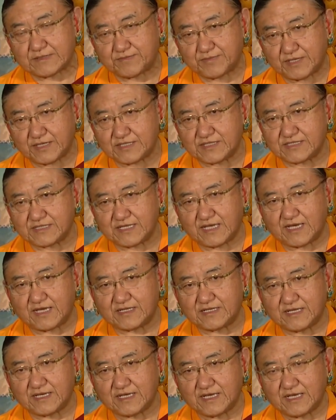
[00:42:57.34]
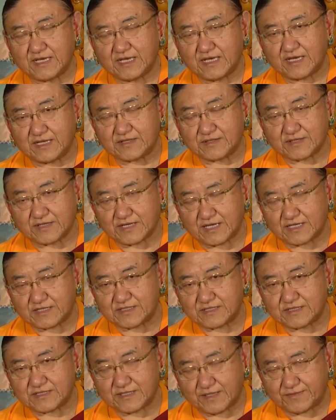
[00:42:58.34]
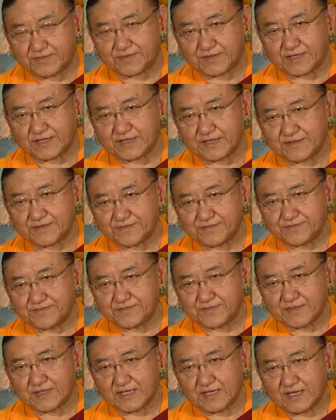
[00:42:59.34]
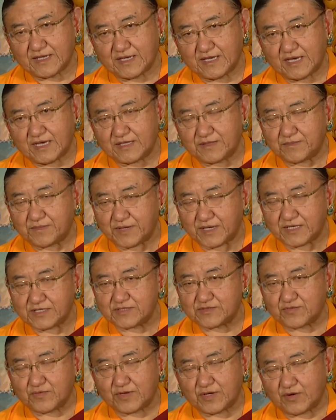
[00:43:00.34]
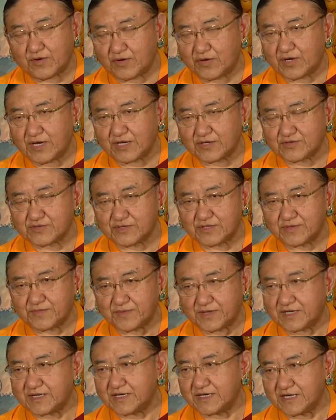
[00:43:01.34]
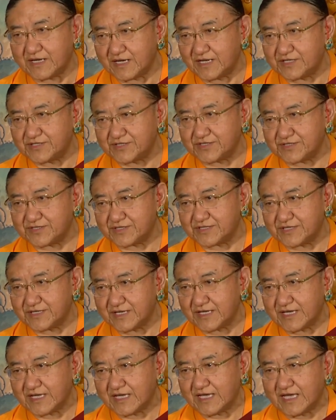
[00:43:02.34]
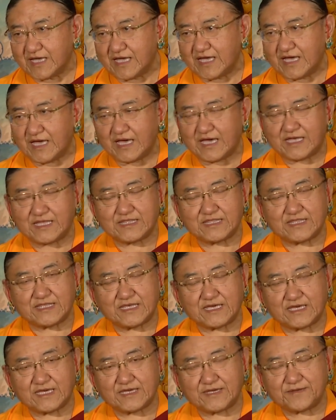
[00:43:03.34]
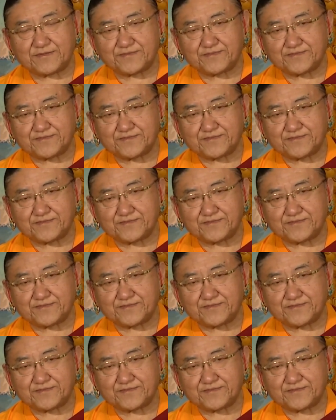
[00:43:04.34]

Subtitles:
very sad and great suffering. And parents were all actually very religious. And they